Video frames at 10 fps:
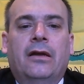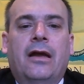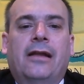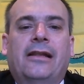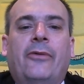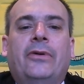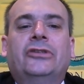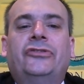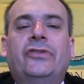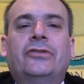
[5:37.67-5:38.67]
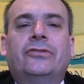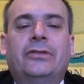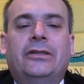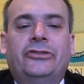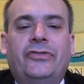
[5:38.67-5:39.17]
Allow Israel
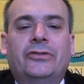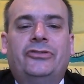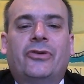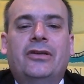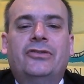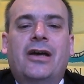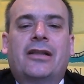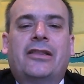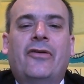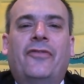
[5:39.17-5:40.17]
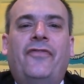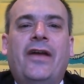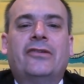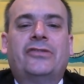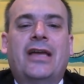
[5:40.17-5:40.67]
to conduct their
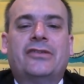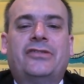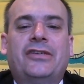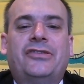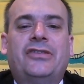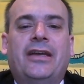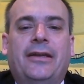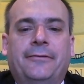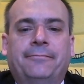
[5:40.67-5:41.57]
affairs as they see it.